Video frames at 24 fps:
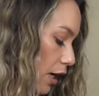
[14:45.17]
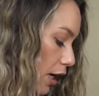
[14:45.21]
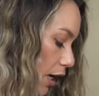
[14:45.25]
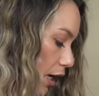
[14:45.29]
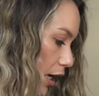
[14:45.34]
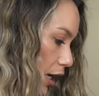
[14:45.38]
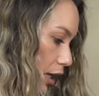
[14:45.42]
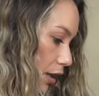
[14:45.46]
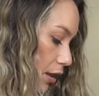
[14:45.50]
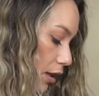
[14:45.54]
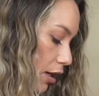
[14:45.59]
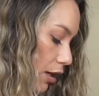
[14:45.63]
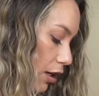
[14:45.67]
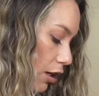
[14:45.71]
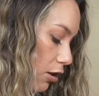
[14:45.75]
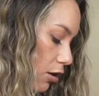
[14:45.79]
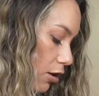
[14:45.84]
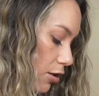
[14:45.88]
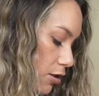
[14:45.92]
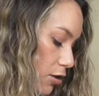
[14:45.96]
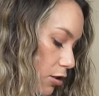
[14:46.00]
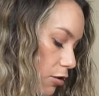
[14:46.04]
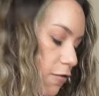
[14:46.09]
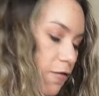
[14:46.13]
And then I
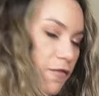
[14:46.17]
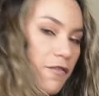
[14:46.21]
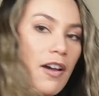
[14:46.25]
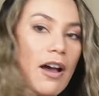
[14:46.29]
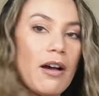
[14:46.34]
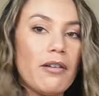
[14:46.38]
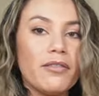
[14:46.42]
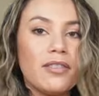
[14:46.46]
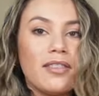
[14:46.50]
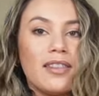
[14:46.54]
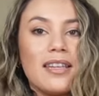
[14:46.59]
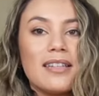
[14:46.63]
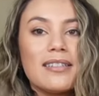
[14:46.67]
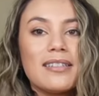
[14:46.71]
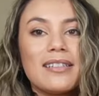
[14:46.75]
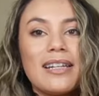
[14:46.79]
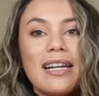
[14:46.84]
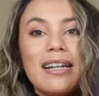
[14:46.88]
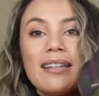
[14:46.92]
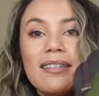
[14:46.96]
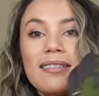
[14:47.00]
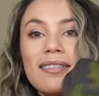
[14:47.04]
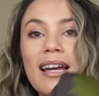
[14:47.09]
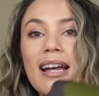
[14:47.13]
also found this, and
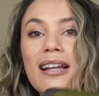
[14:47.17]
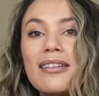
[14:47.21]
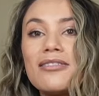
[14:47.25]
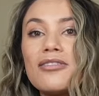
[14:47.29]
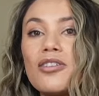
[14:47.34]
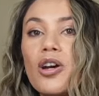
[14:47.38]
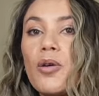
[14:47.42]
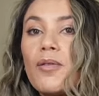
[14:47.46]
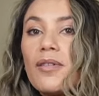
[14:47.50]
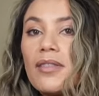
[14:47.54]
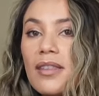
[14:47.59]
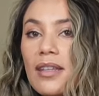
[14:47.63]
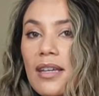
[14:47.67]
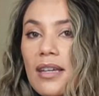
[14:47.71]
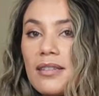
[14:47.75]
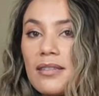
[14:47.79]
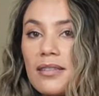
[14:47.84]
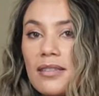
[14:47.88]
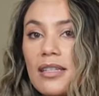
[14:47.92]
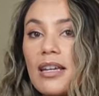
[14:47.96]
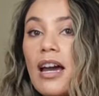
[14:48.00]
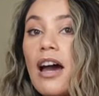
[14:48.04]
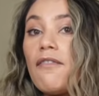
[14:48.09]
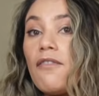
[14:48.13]
I decided to go with
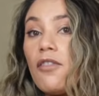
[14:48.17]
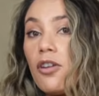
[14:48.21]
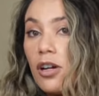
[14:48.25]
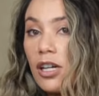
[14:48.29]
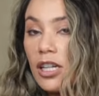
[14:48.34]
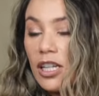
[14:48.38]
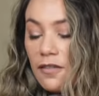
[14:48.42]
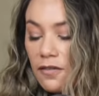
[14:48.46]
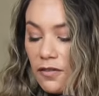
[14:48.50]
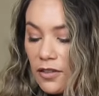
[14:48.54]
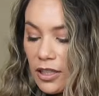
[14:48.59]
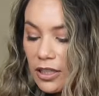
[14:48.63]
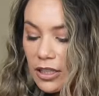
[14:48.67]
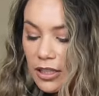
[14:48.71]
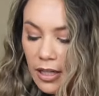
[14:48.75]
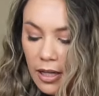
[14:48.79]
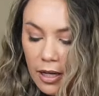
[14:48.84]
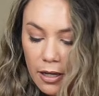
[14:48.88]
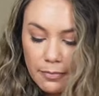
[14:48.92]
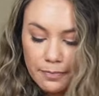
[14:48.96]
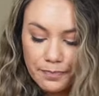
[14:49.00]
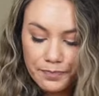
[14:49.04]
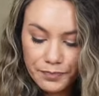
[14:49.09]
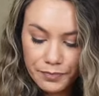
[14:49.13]
this. I've already filled it
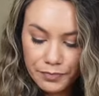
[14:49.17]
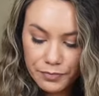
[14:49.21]
up.